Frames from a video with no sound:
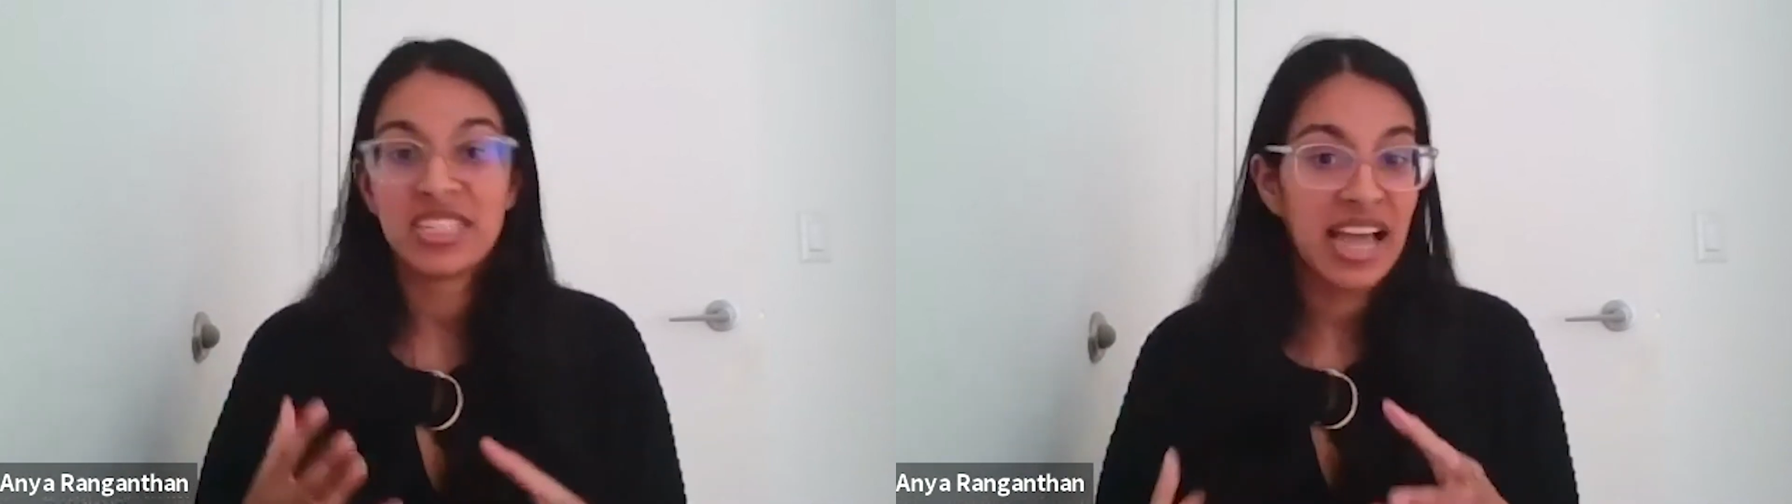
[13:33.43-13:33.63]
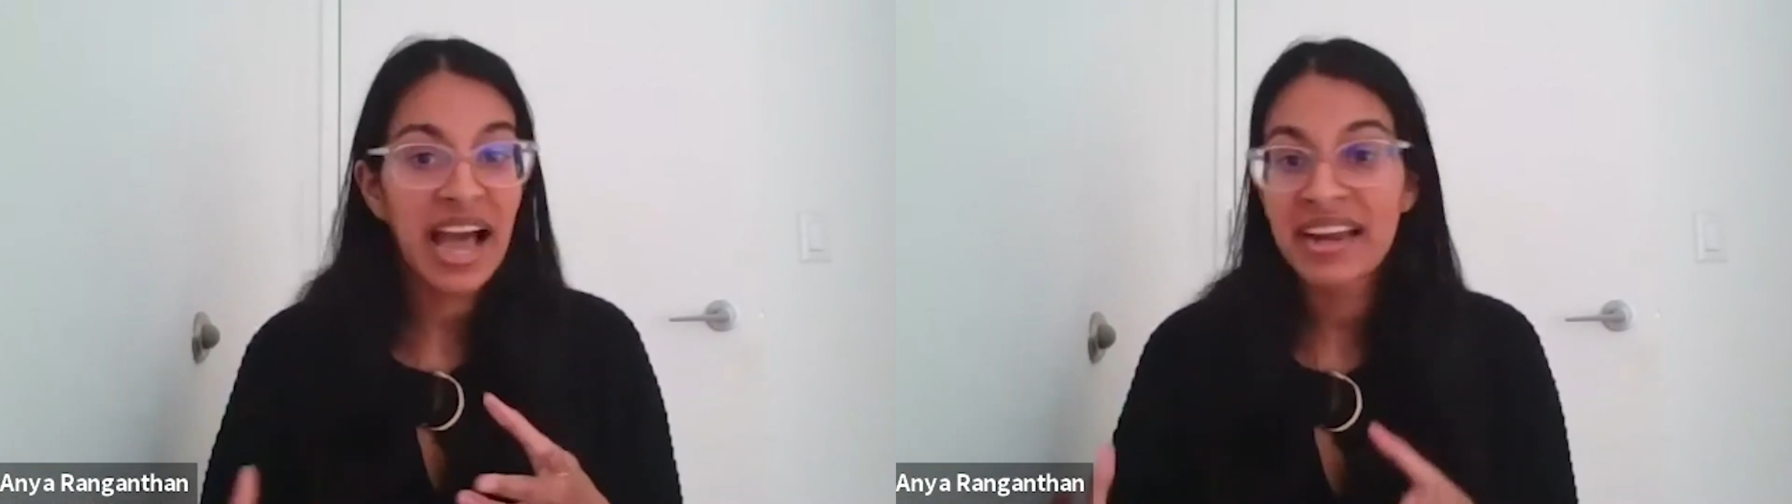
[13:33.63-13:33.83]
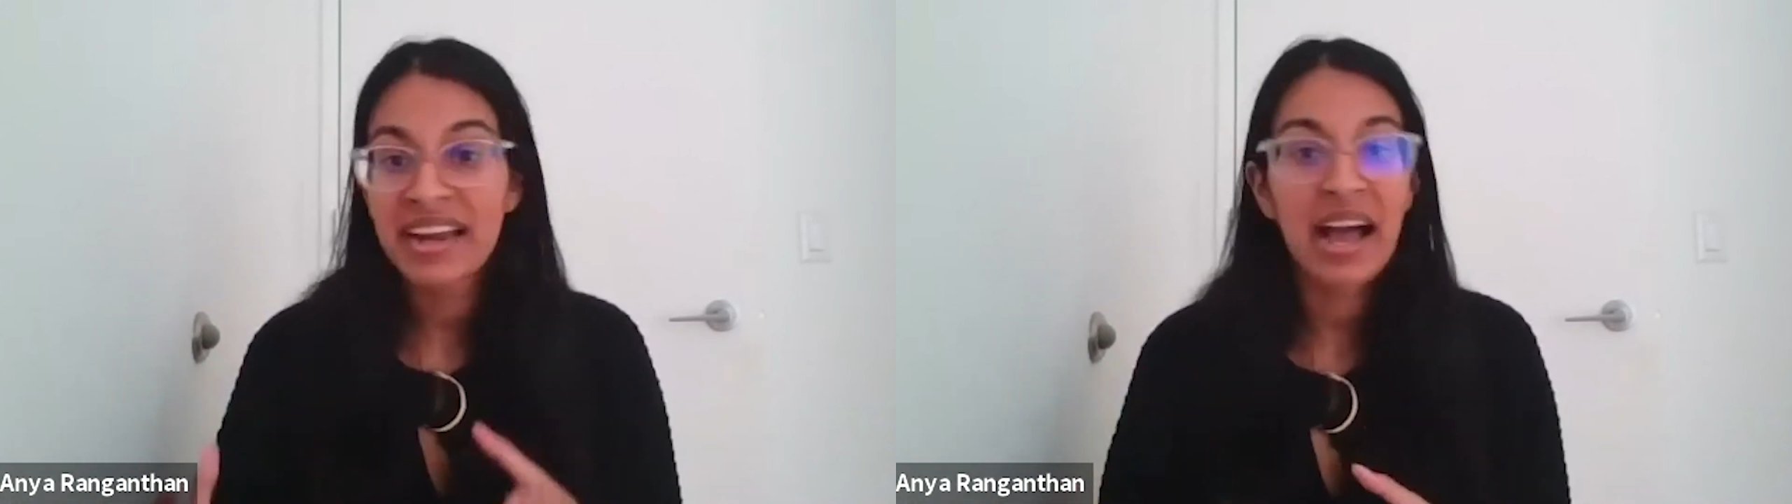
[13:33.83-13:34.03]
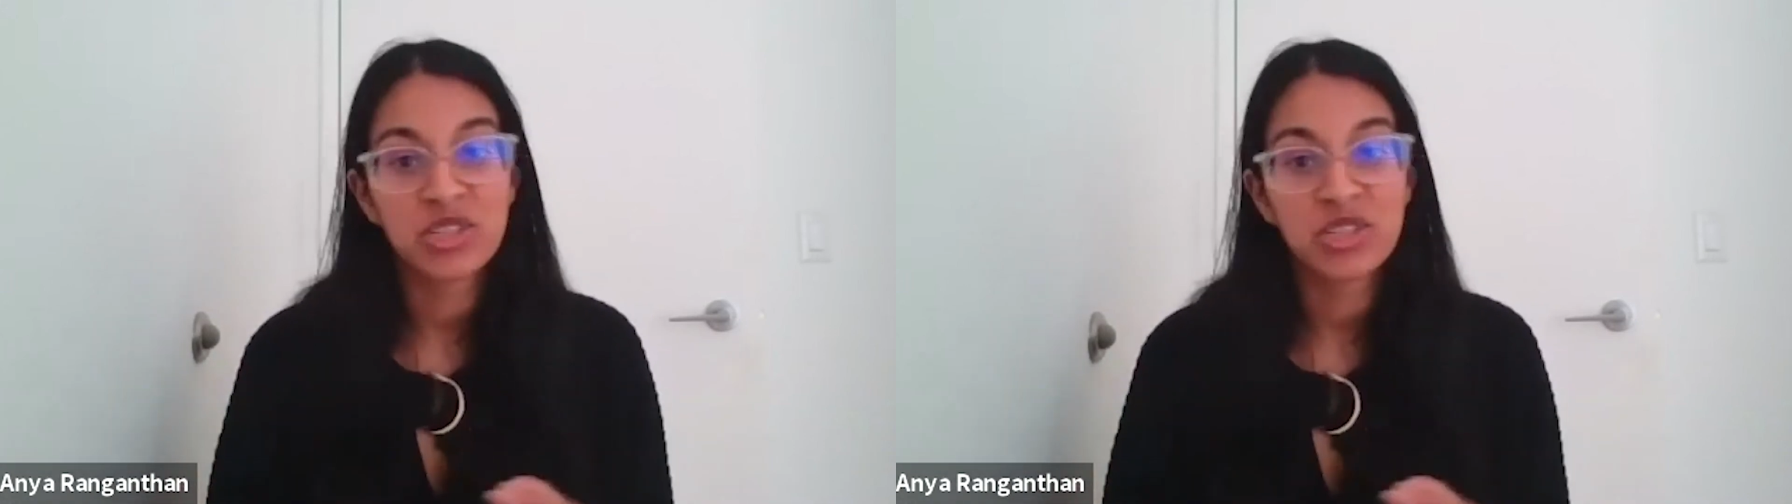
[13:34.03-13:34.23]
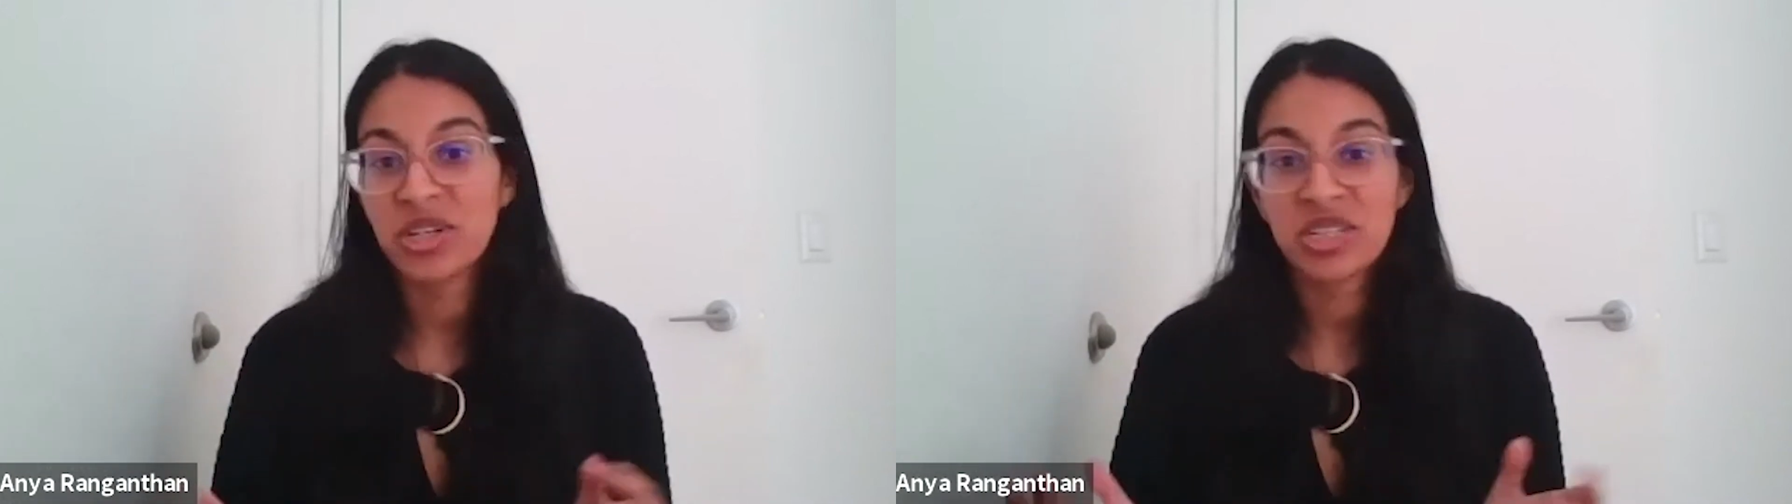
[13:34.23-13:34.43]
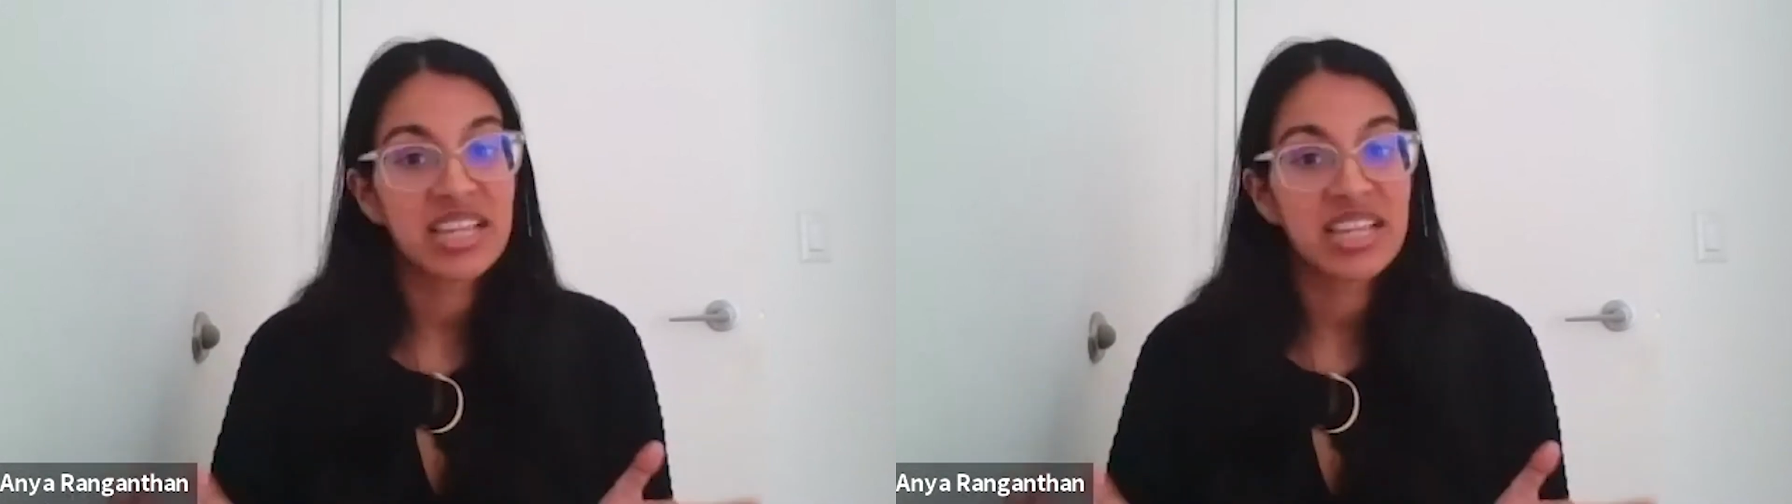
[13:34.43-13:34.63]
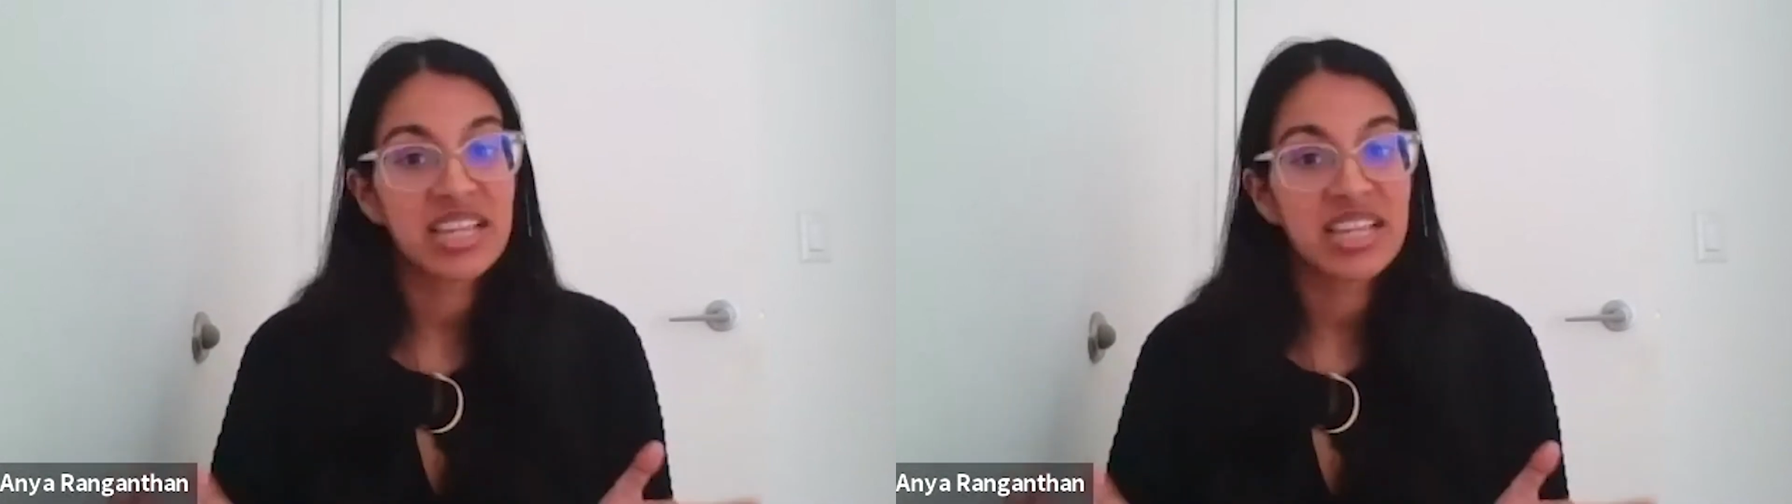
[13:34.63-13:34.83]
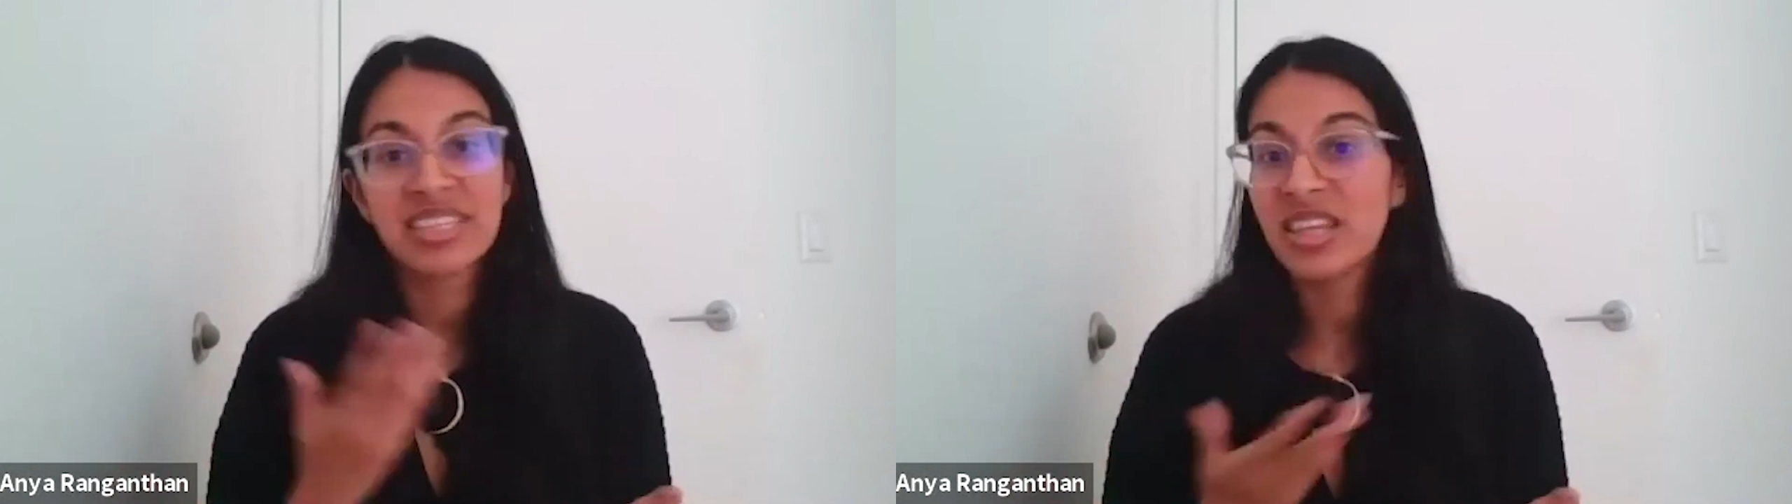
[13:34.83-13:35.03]
at it after just having
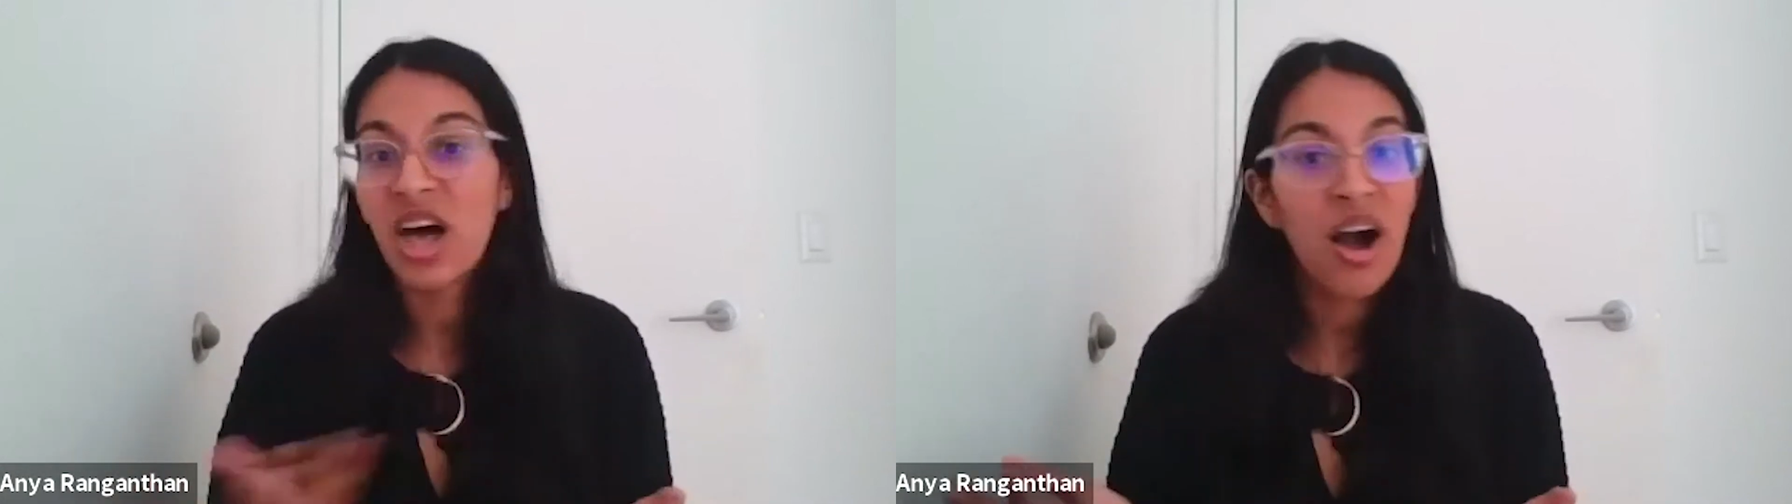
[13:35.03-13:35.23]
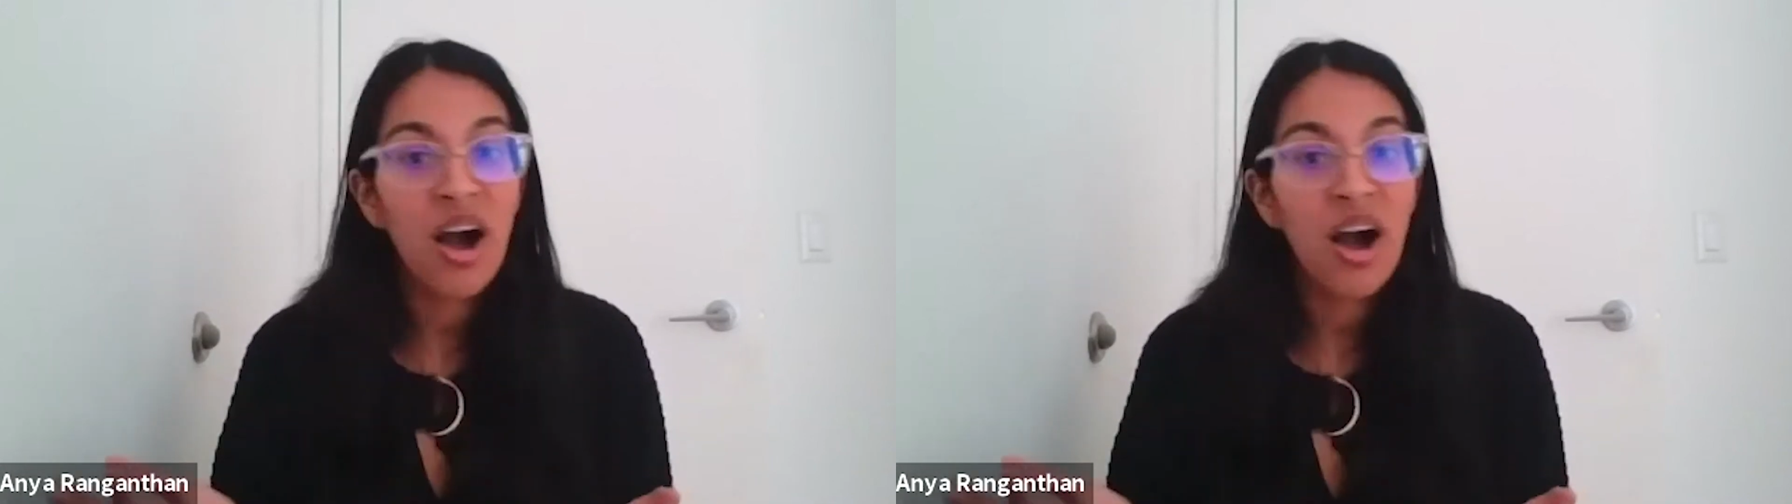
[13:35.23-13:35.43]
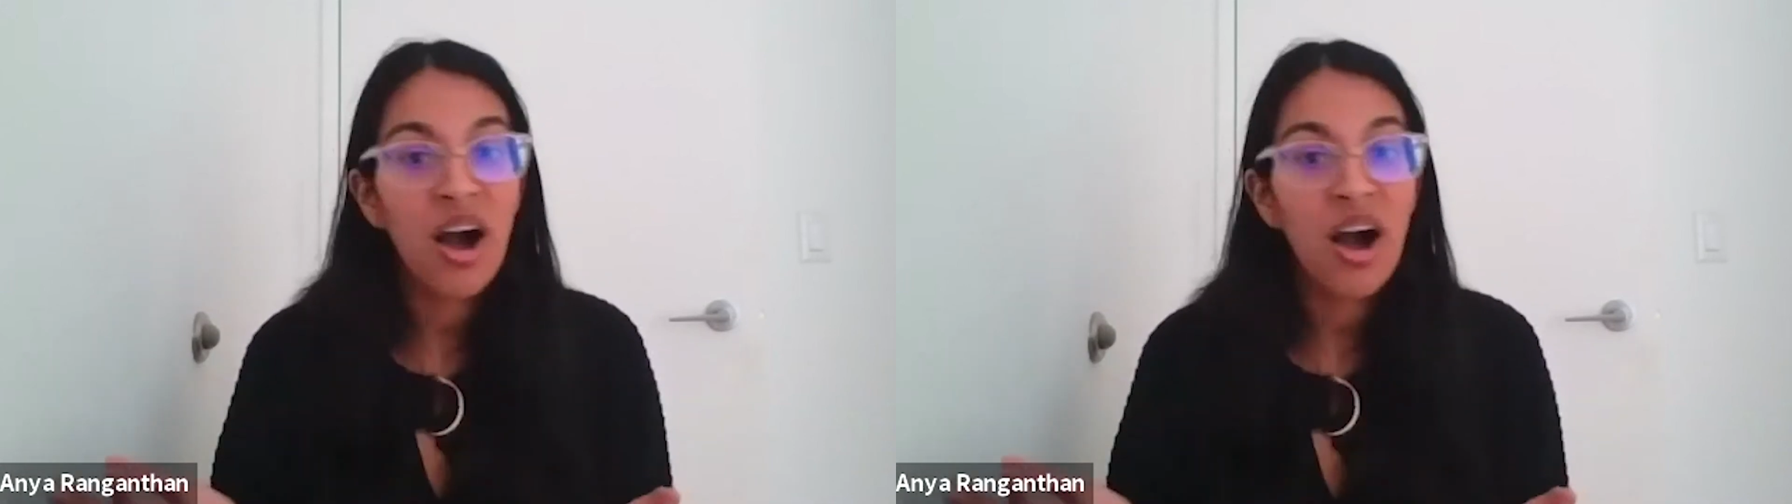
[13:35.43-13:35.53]
this long,